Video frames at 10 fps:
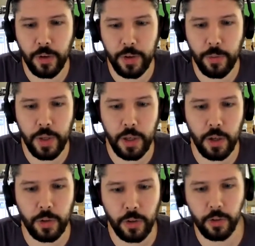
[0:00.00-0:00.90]
So if we can
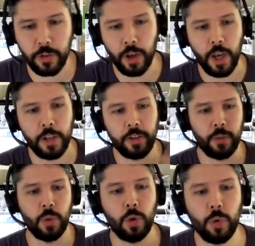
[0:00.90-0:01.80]
go to the slides,
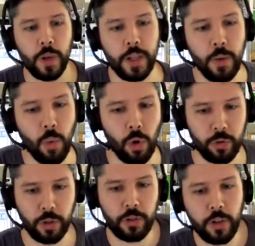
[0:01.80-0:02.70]
and we'll quickly
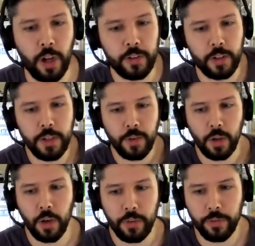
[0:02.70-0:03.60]
walk through the slides and leave a
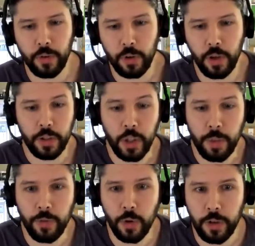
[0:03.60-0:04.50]
lot of time for